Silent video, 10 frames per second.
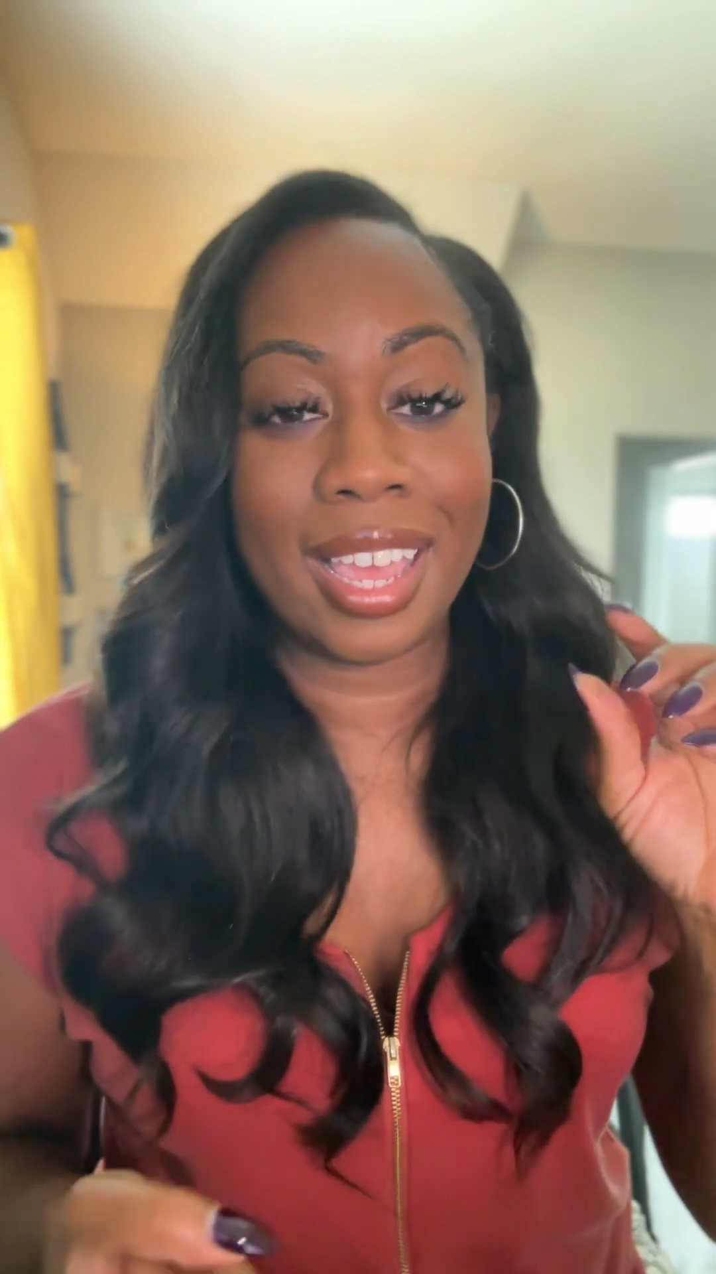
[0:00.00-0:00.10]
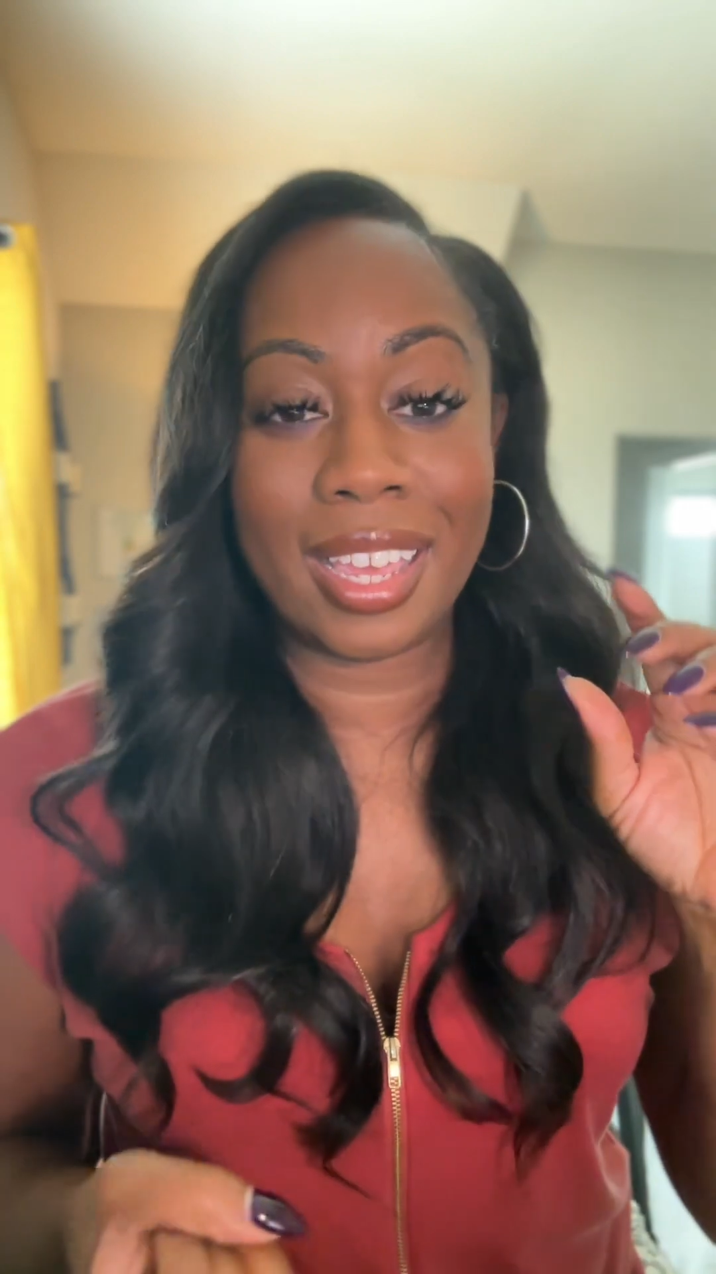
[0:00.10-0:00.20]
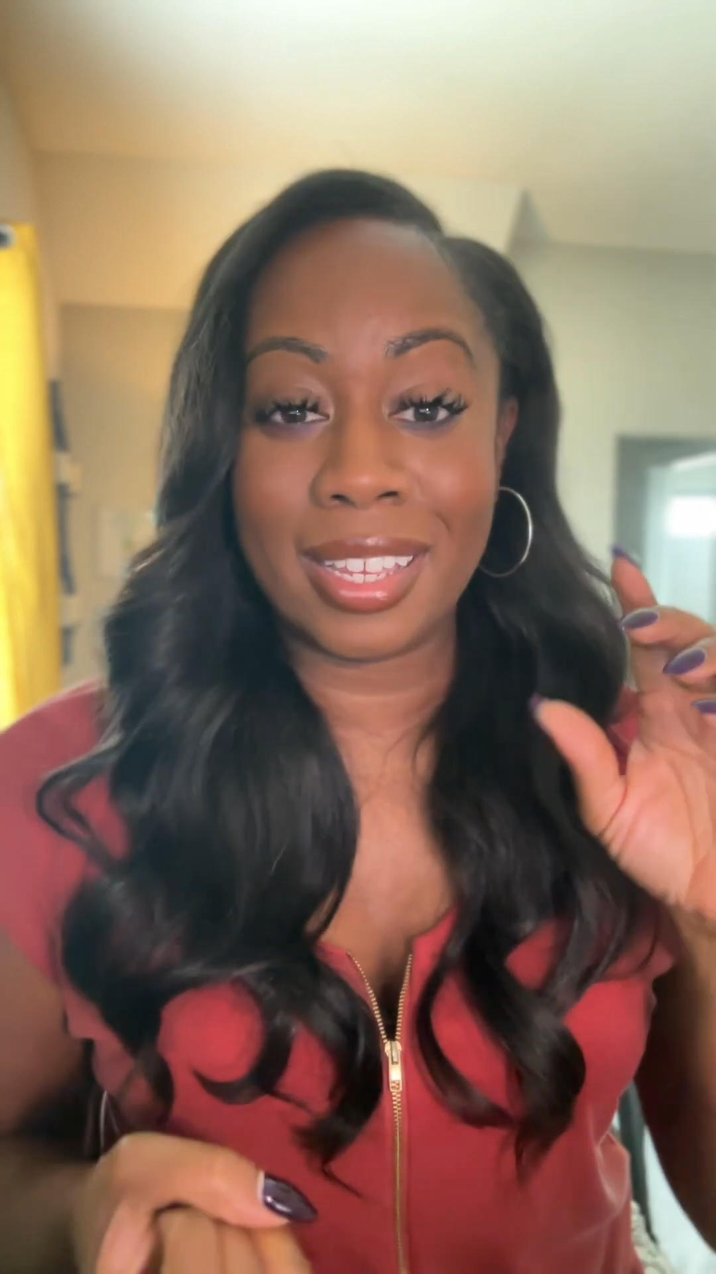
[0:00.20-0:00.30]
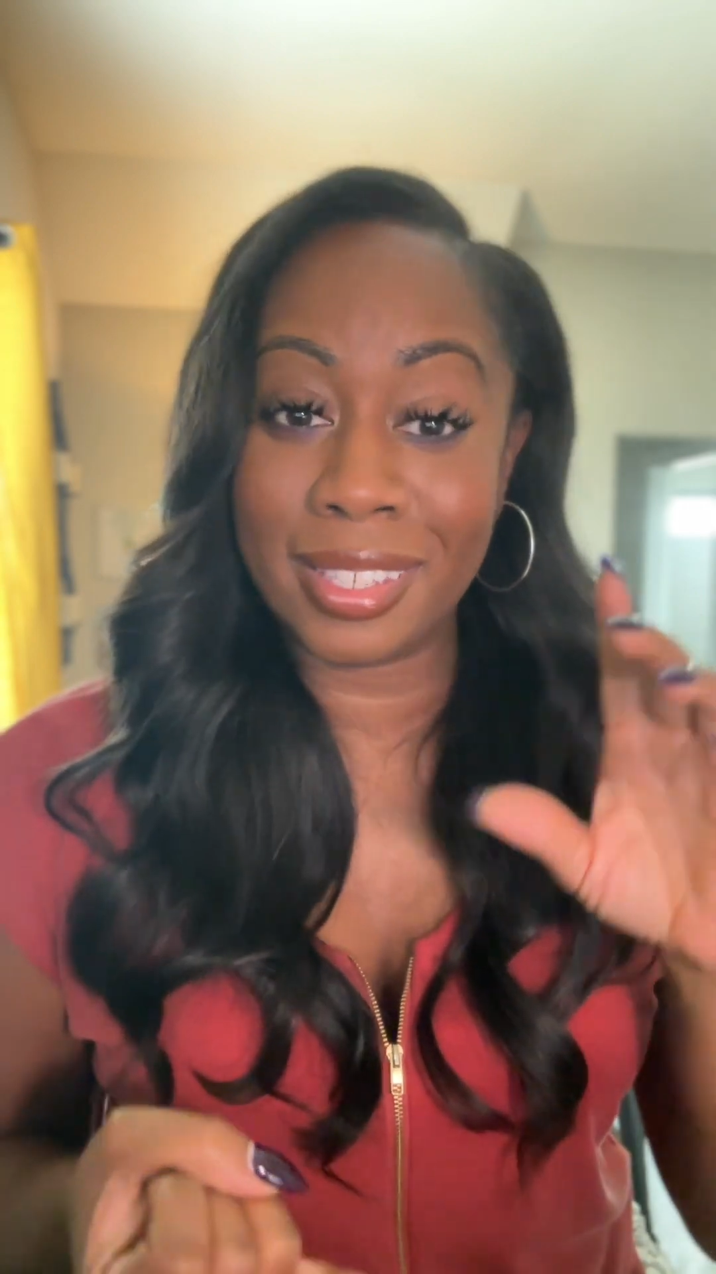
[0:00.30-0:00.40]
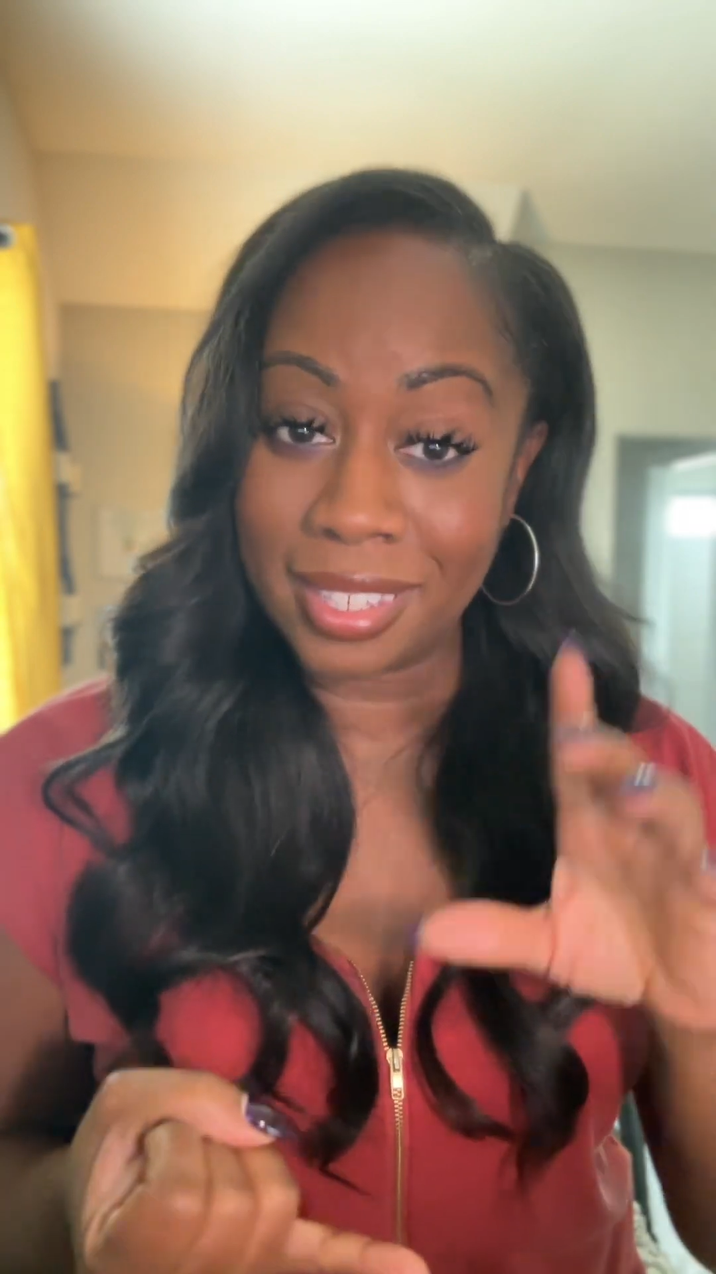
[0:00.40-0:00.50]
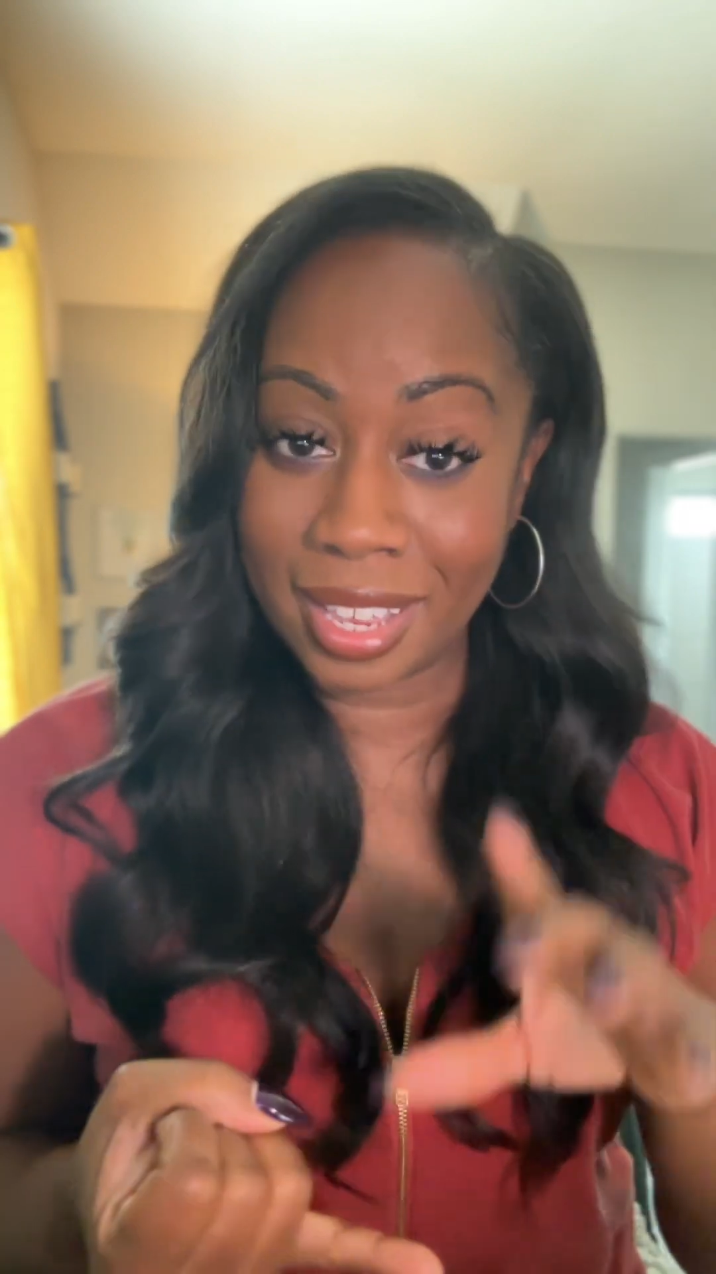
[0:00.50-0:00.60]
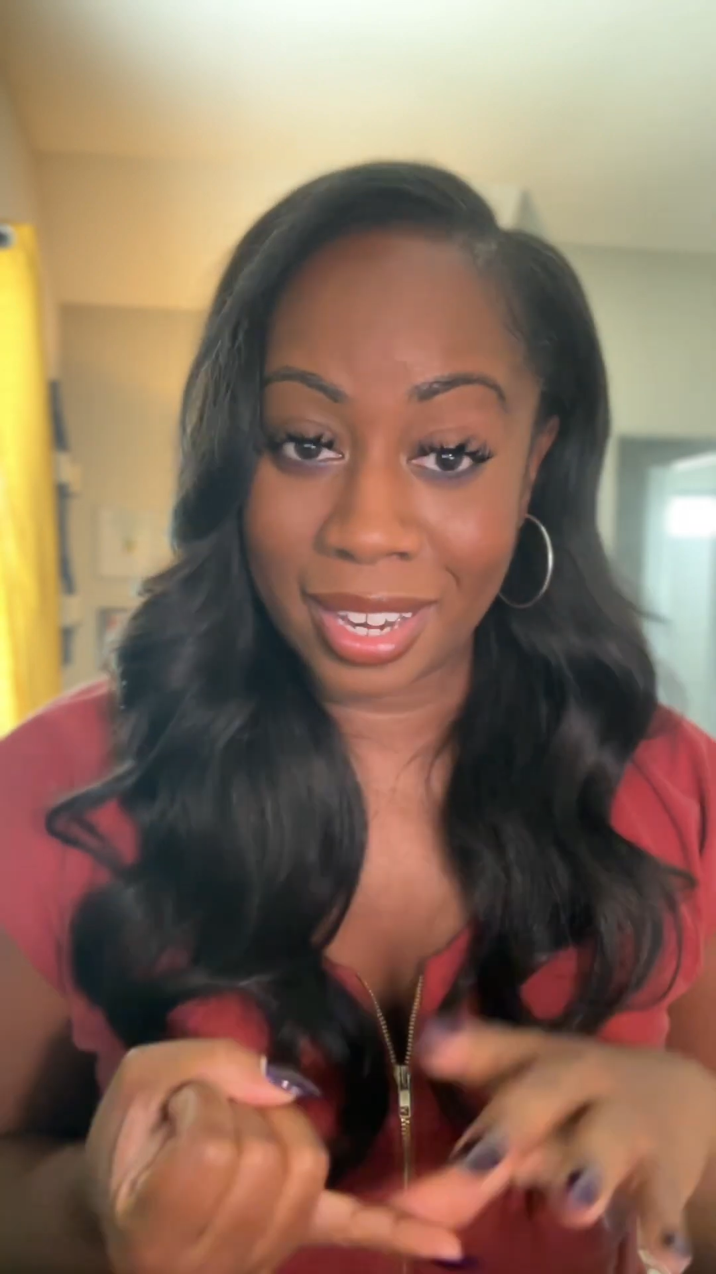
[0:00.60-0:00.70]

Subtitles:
is,